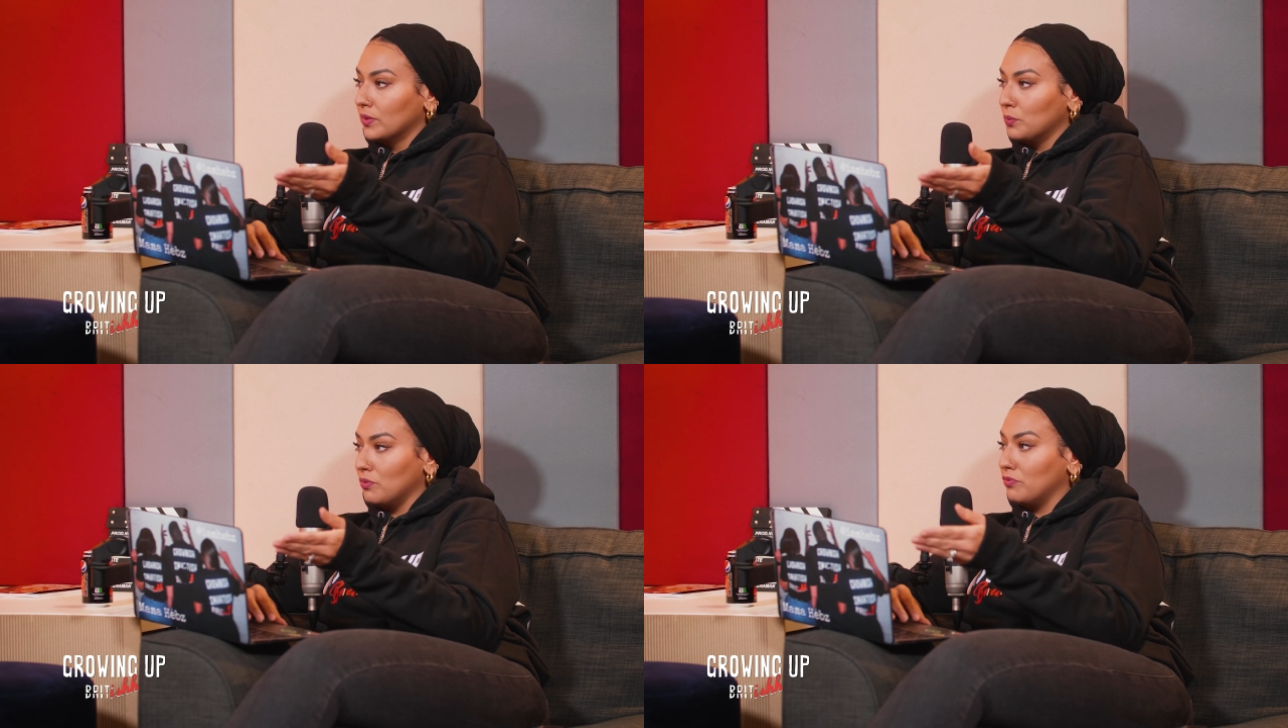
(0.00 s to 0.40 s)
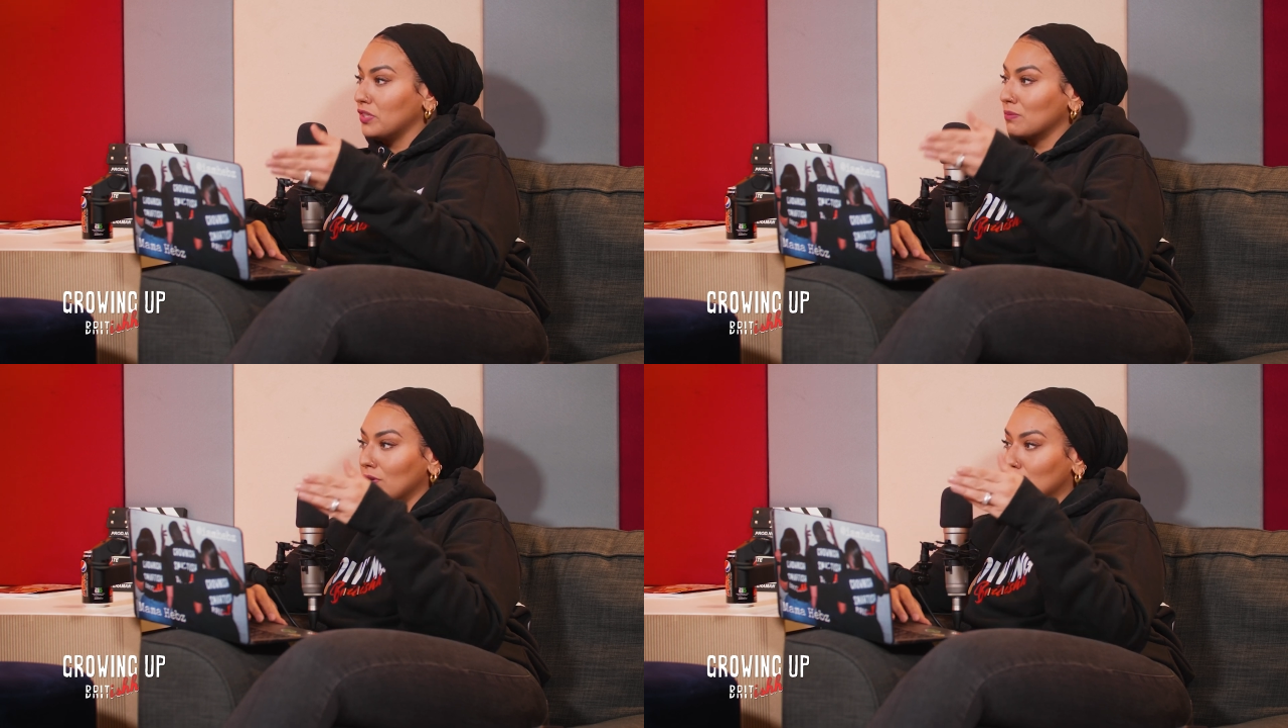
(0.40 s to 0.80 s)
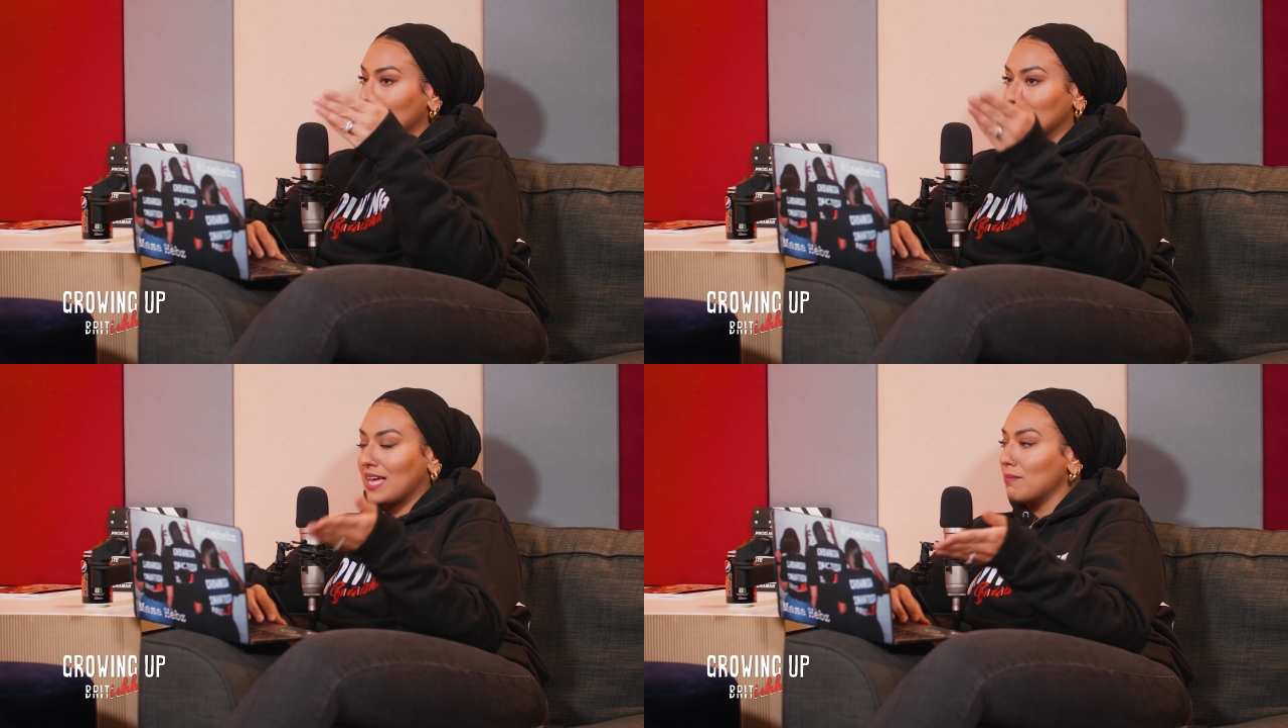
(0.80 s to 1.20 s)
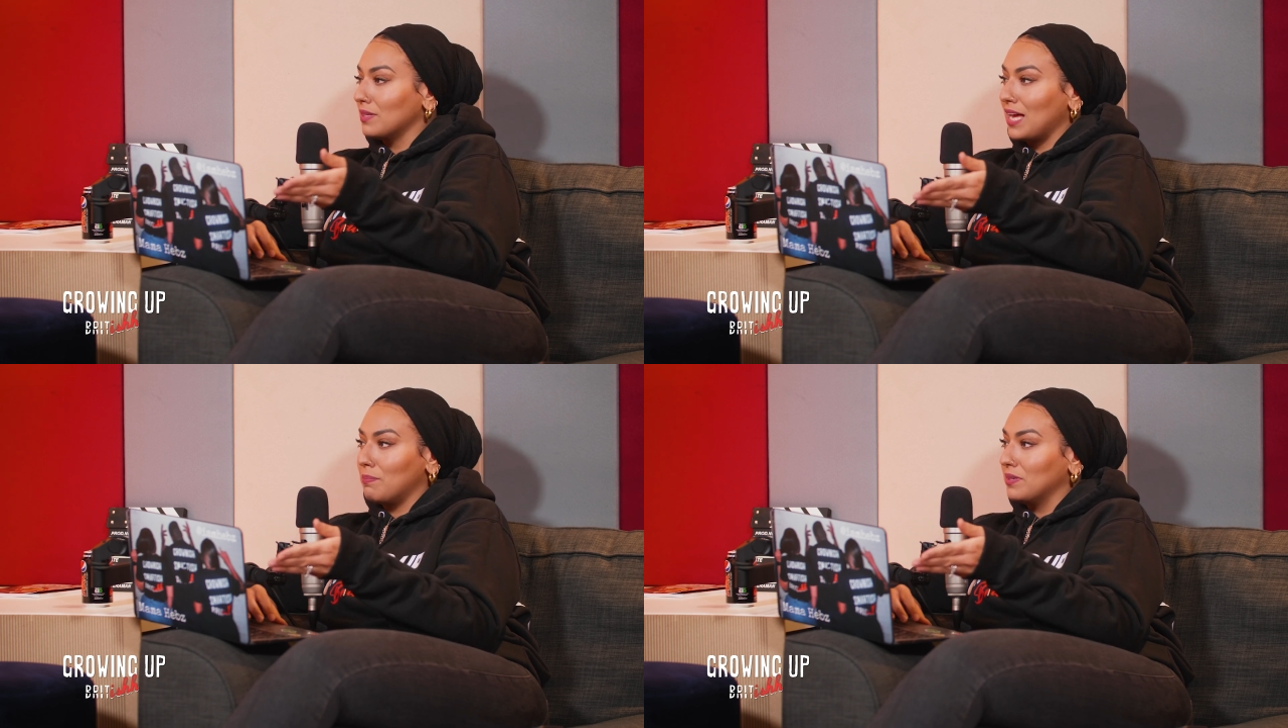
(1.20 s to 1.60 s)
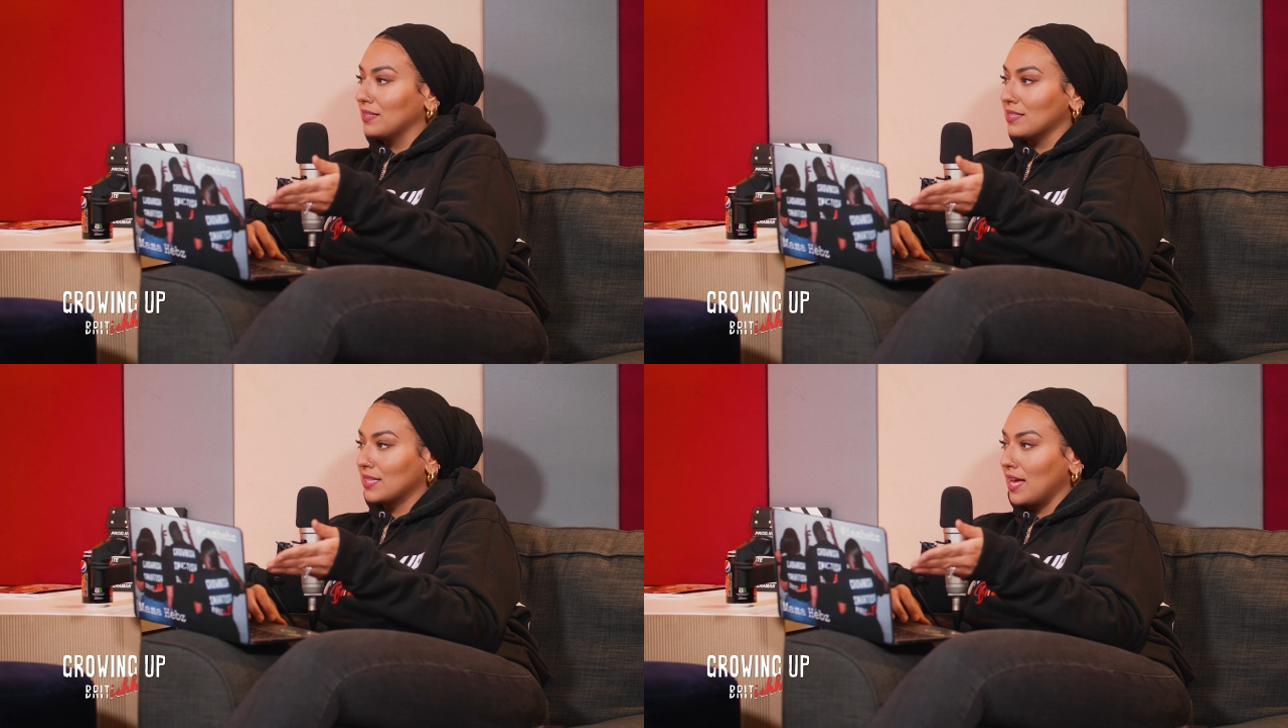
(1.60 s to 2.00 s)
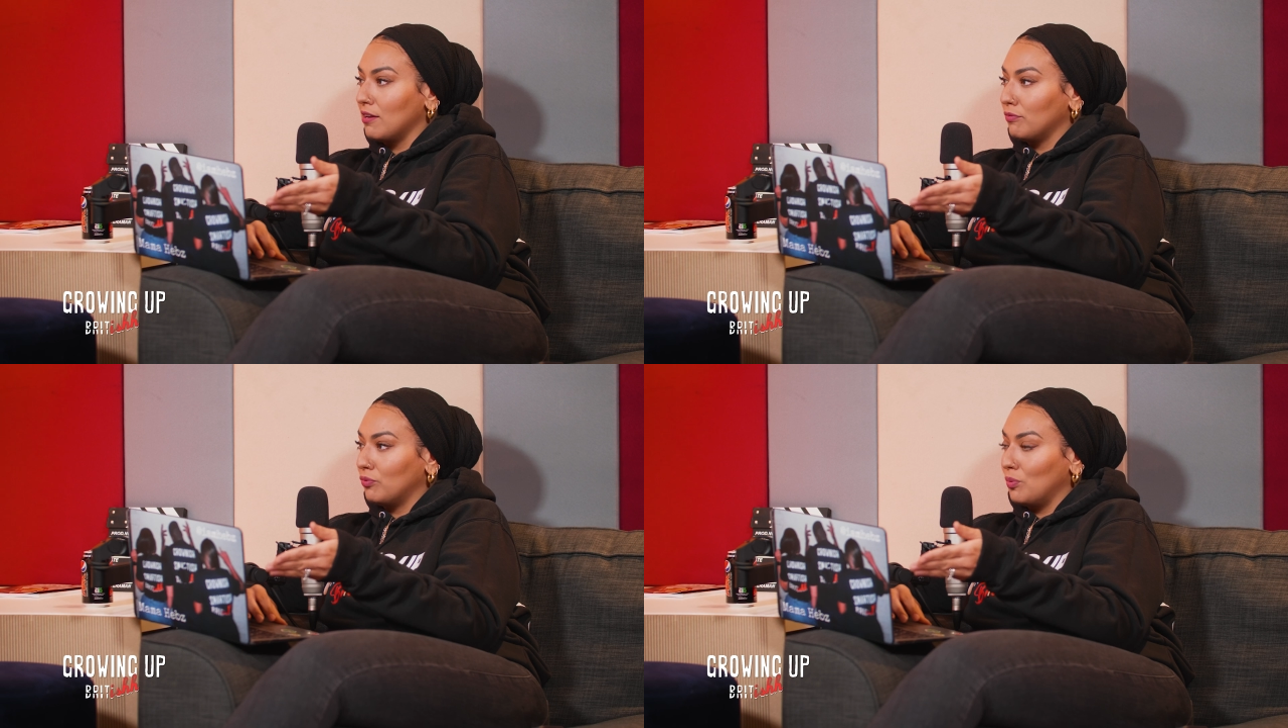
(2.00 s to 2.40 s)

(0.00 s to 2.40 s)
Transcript: with this much excitement happening in his life